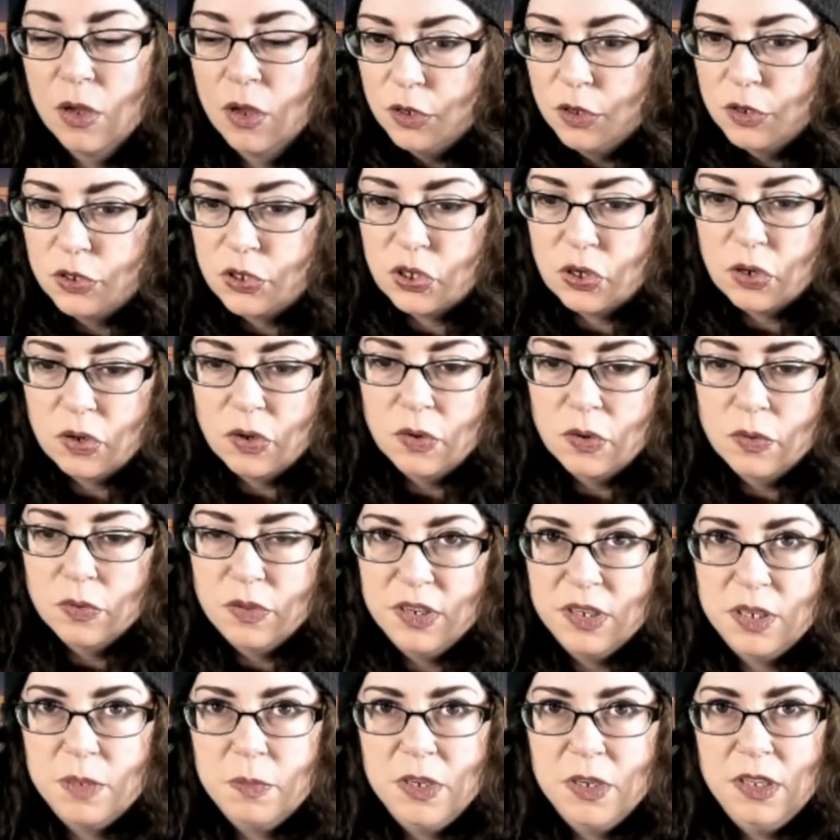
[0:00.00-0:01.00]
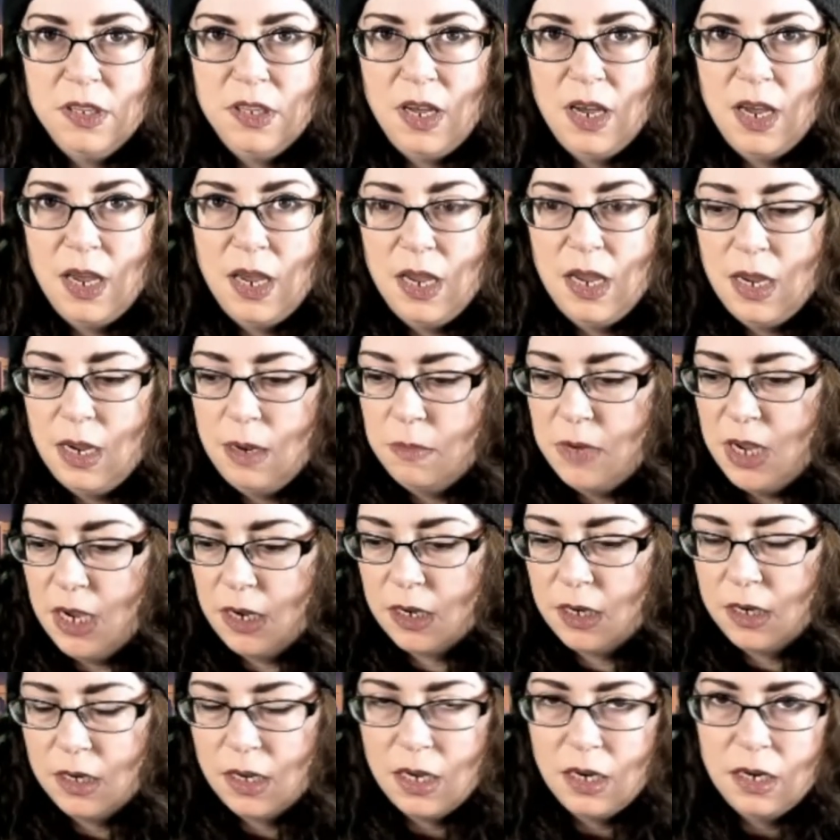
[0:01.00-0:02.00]
So this month I am not
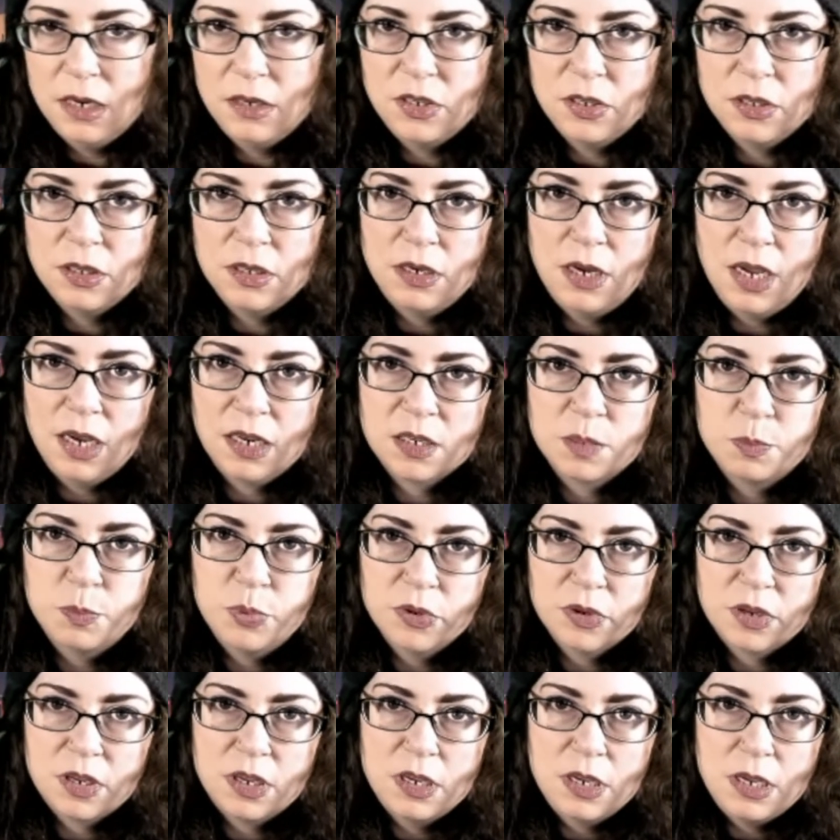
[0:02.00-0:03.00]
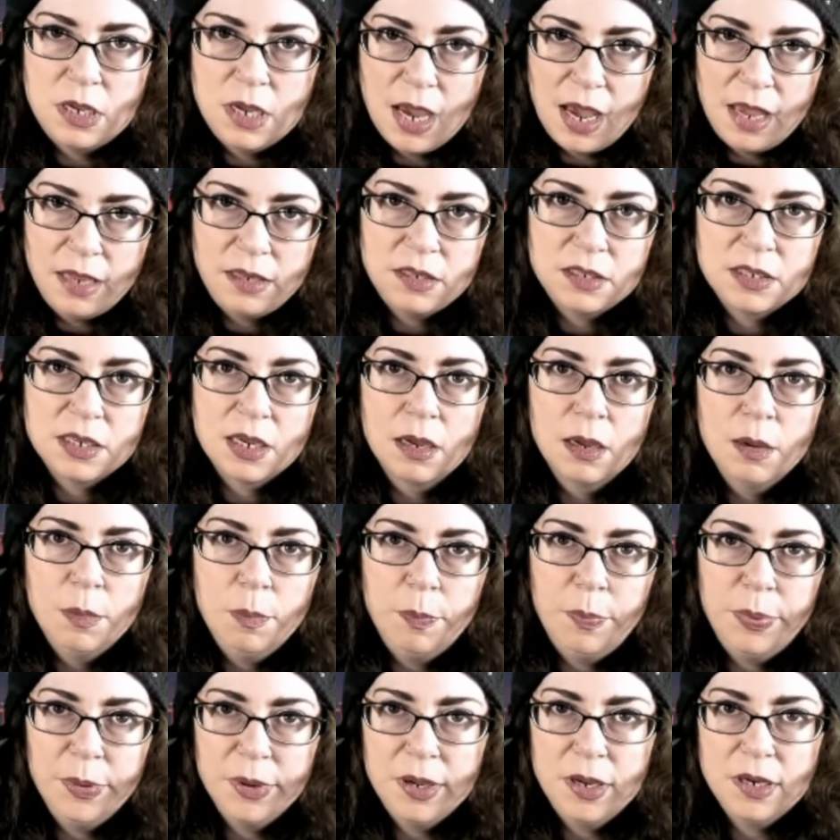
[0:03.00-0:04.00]
going to get into the next book yet,
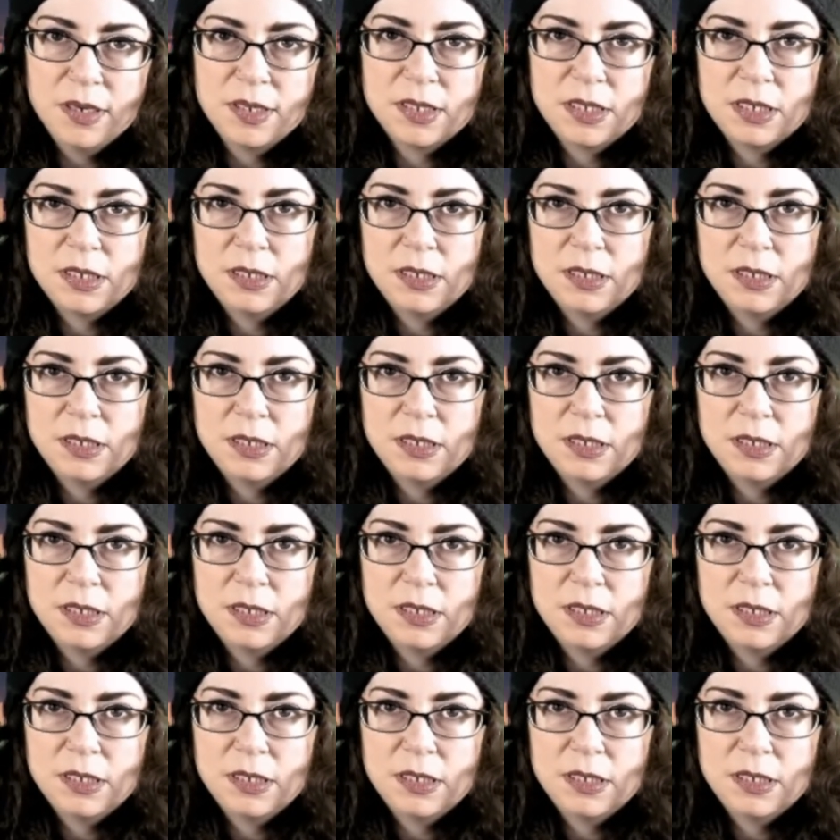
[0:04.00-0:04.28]
but